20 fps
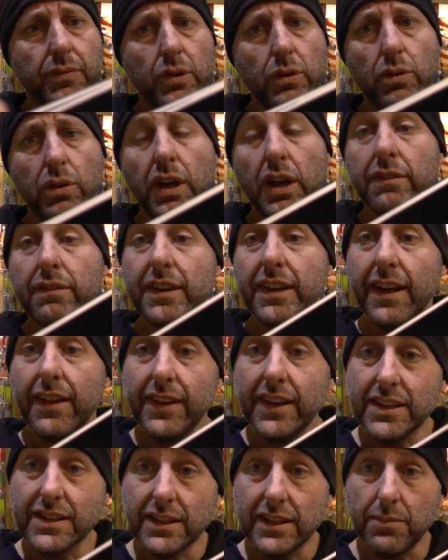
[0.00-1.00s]
all over. Now
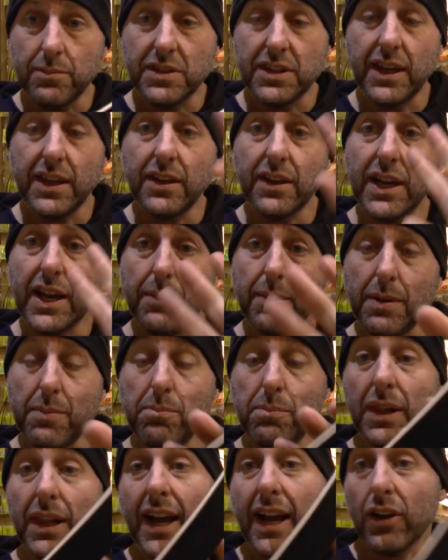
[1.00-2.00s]
these limbs either come in
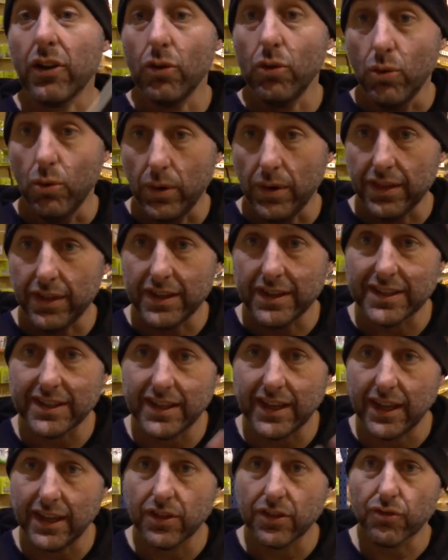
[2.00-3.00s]
black or with the
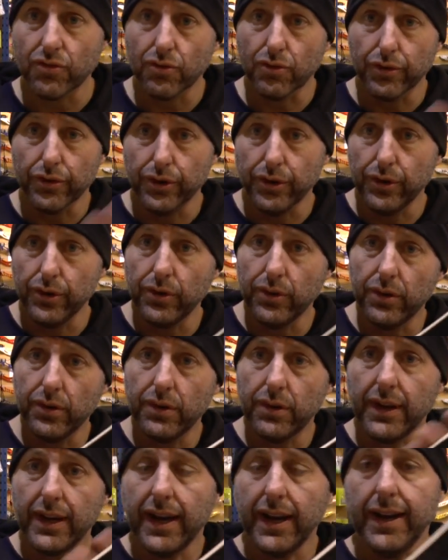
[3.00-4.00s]

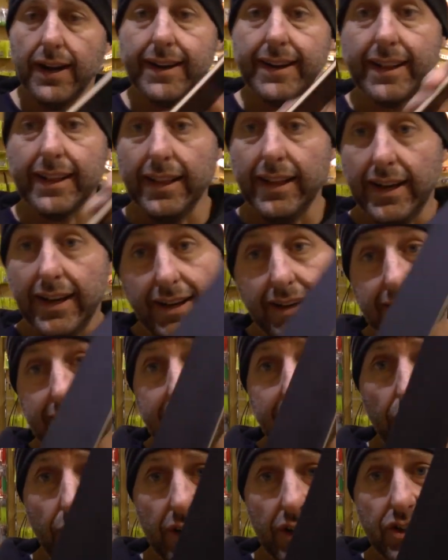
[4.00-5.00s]
see-through glass.
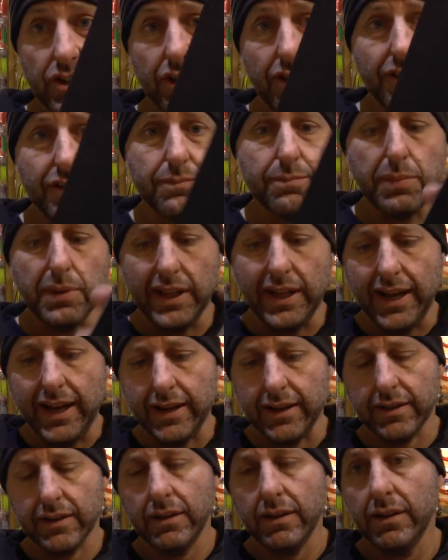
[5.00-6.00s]
Now I chose
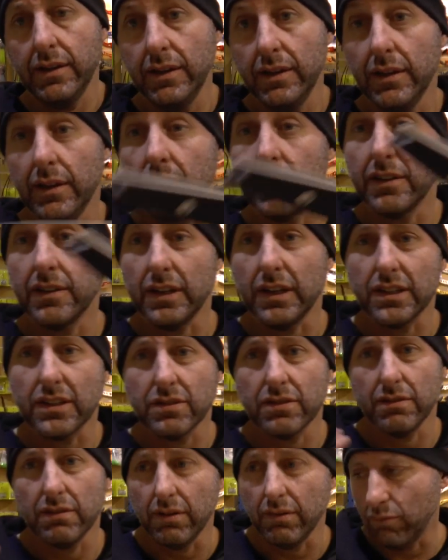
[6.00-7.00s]
black because I
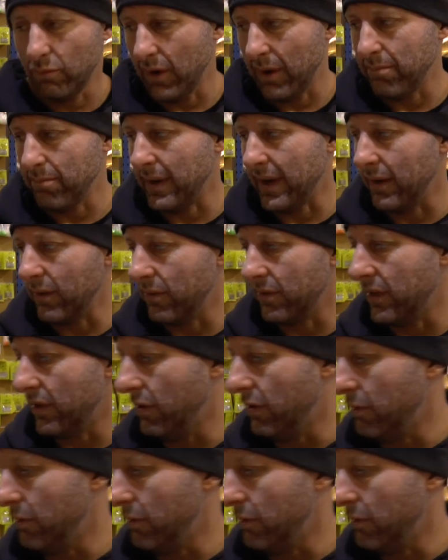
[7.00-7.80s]
just thought it went better with the